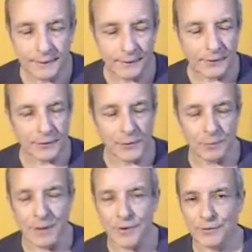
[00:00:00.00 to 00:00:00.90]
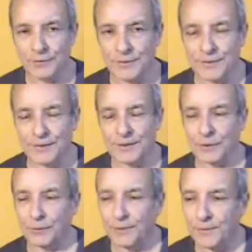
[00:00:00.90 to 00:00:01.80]
There is so much of this to
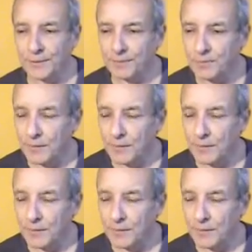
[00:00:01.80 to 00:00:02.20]
deal with,